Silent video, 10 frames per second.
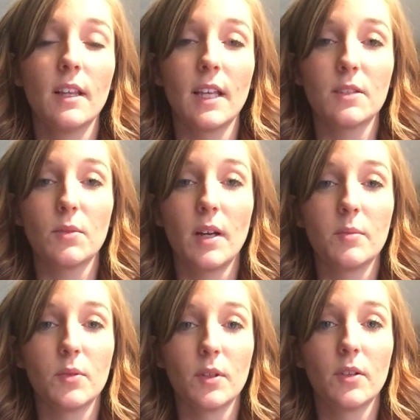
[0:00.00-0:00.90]
that's what
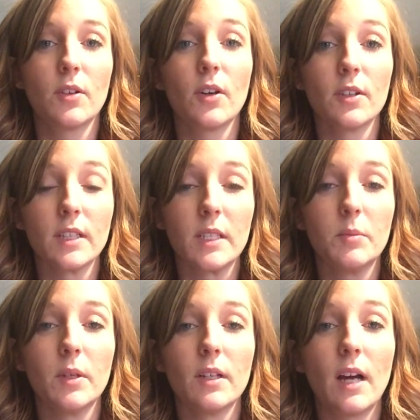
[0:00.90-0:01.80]
I'm doing currently,
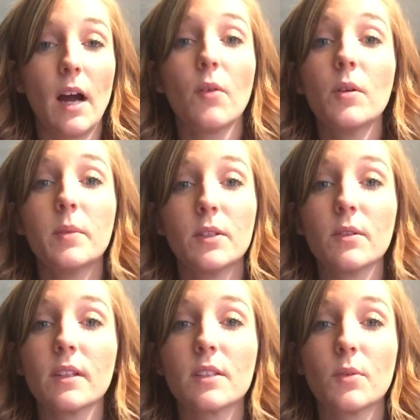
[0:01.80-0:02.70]
but I will be
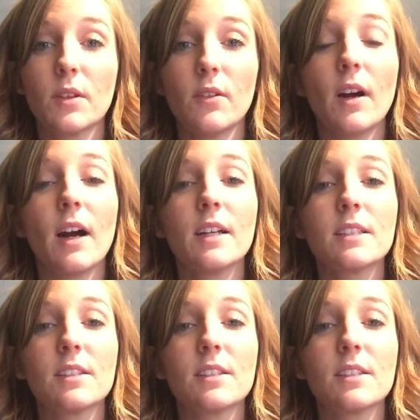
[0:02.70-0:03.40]
doing this with you guys,